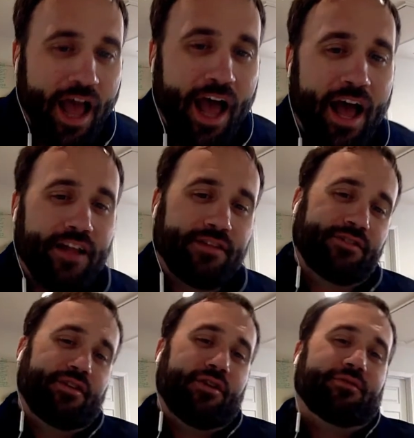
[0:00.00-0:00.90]
And
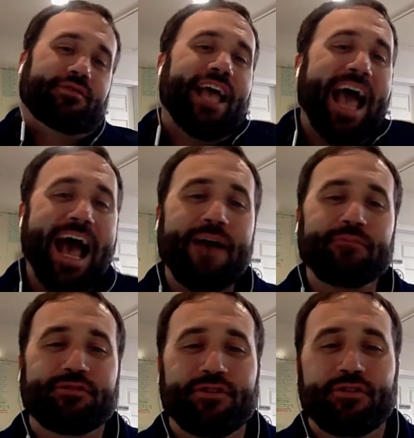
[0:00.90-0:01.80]
so it's
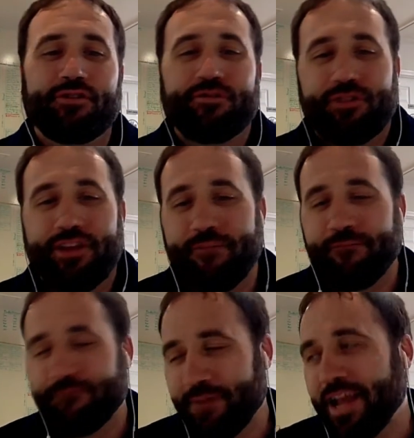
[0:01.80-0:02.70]
absolutely
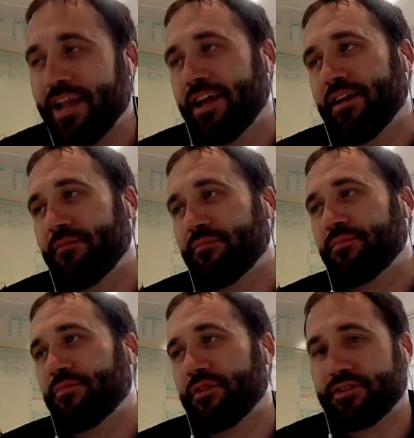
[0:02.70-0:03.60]
mayhem,
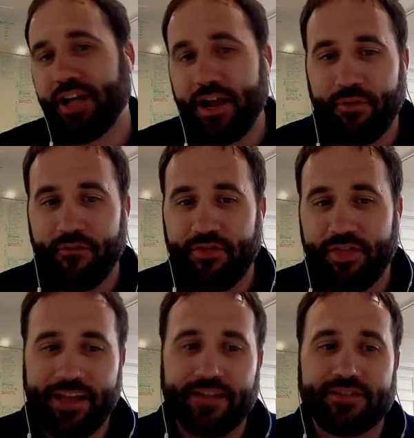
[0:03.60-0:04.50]
the type of
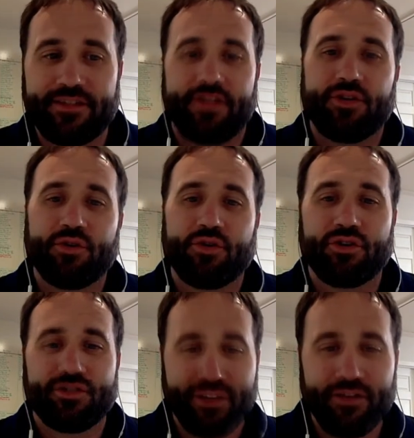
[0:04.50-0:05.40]
things that you
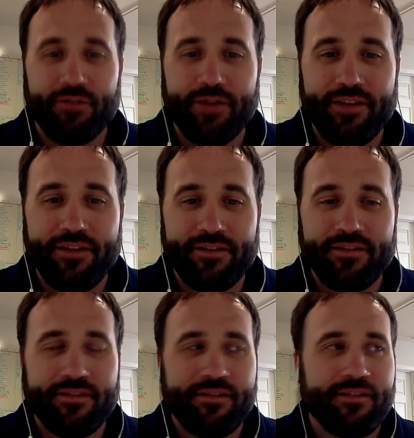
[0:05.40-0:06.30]
could deal with
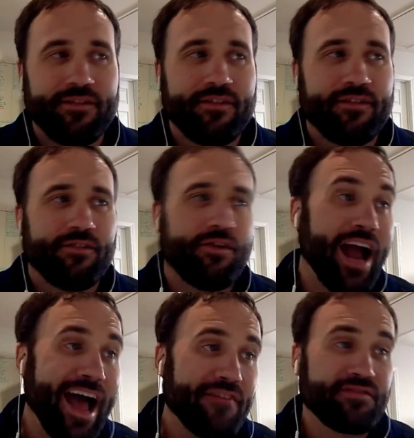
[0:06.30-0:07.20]
or
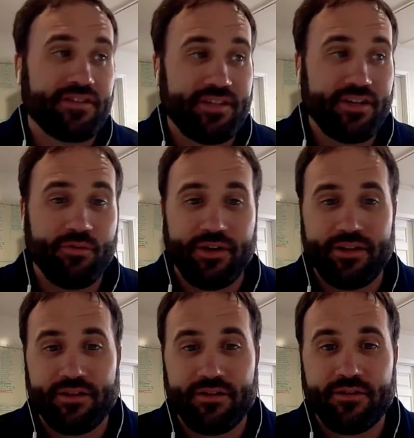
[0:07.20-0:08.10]
have to deal
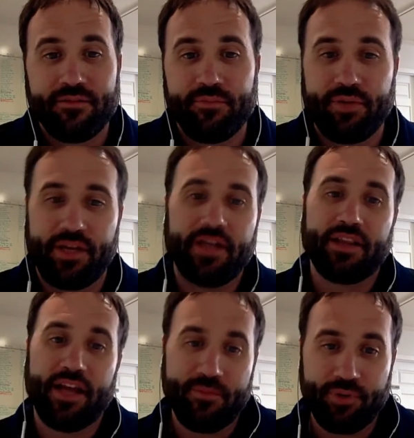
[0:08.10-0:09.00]
with being in
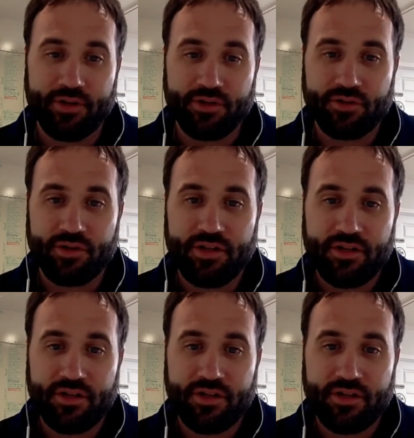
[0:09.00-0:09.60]
the hemp industry,